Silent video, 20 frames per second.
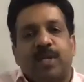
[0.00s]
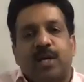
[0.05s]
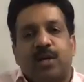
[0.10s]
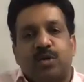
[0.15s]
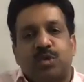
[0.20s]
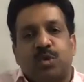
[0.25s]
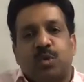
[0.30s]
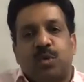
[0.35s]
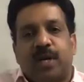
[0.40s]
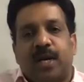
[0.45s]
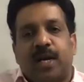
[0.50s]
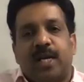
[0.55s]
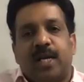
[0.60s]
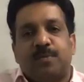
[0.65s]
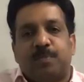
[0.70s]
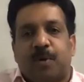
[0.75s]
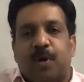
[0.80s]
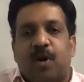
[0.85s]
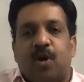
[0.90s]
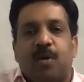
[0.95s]
they should
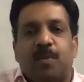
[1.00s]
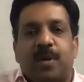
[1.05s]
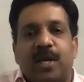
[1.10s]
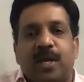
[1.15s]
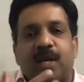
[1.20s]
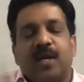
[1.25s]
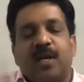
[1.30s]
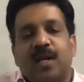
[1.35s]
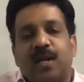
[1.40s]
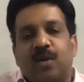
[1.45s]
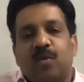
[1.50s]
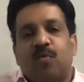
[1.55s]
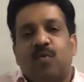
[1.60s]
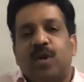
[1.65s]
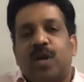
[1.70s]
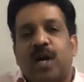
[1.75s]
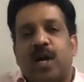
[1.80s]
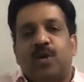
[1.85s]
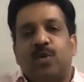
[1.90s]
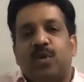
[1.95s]
realize probably
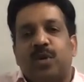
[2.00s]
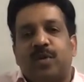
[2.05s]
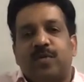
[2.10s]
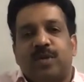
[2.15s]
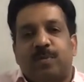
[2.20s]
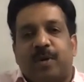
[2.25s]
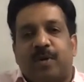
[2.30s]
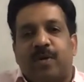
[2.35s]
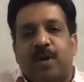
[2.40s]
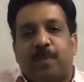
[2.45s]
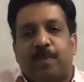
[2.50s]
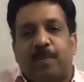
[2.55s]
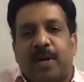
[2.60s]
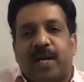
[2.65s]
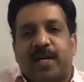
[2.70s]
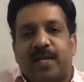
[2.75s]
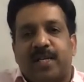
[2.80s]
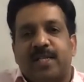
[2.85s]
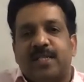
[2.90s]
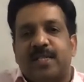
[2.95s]
we are doing with private
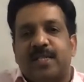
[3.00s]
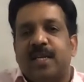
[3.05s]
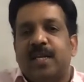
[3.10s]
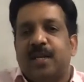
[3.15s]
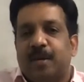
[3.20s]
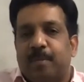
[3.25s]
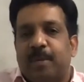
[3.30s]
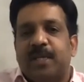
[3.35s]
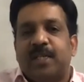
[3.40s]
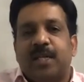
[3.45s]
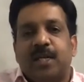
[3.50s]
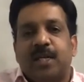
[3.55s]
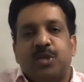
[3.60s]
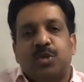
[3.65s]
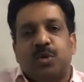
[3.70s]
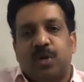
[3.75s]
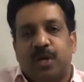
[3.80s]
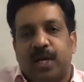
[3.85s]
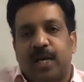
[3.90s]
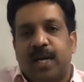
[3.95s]
practice but they
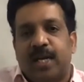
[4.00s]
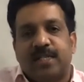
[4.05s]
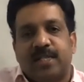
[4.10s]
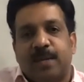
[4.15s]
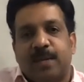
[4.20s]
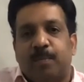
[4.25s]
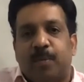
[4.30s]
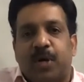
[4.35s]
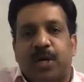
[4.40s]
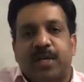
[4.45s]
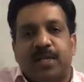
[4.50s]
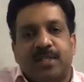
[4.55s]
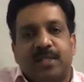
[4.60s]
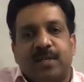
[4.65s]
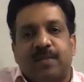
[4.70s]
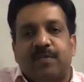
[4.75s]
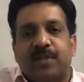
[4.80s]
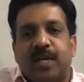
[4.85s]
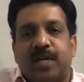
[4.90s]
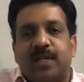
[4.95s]
should realize the importance
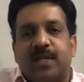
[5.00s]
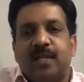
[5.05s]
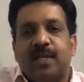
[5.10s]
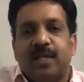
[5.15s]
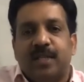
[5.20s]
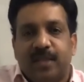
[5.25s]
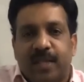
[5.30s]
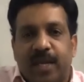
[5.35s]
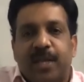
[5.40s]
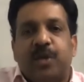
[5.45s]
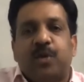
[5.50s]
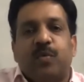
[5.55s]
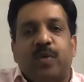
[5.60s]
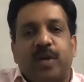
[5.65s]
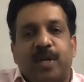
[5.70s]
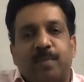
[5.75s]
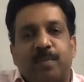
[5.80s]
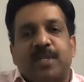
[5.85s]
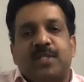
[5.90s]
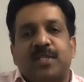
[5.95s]
of that thank you
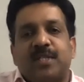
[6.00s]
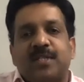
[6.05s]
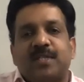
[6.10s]
very much